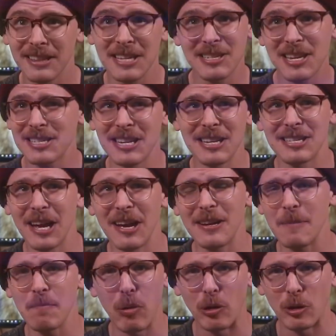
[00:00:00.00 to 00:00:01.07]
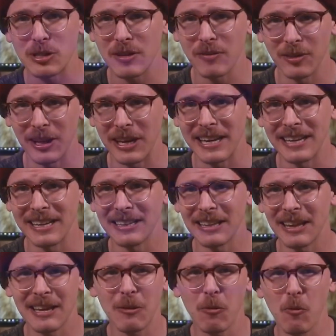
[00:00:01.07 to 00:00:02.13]
This isn't done impulsively.
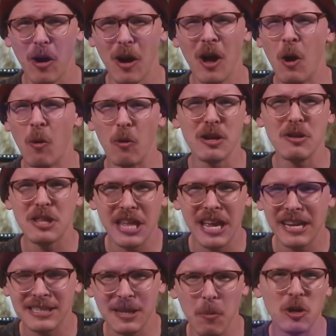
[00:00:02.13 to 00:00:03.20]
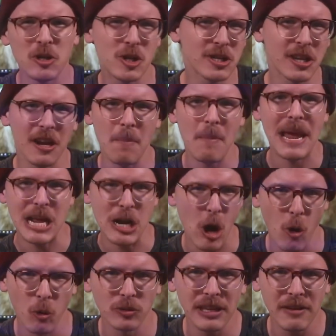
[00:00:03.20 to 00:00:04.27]
Like, what do you think? Someone's just going to make an
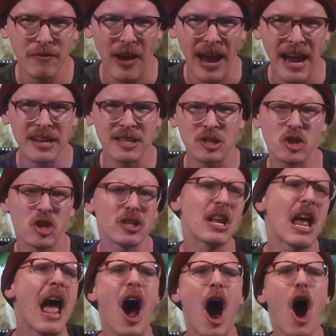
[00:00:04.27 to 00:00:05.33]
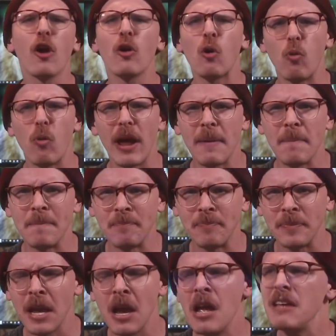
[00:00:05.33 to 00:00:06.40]
OnlyFans just on a whim?
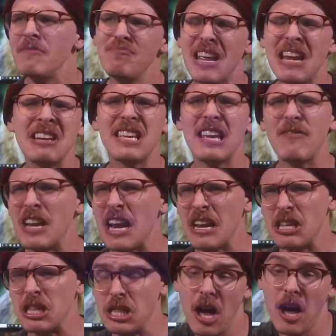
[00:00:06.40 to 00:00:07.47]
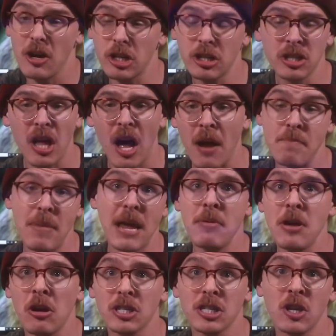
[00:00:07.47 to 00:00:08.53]
Didn't give it any thought. Just thought maybe
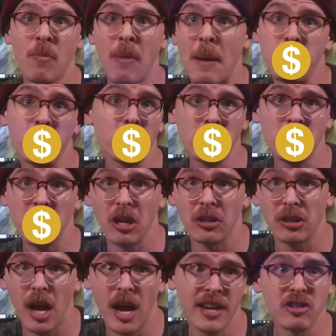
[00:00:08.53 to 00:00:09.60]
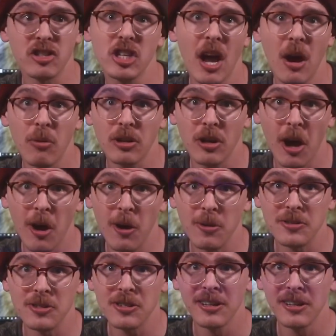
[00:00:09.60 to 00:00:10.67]
I'll sell my online and see how it goes.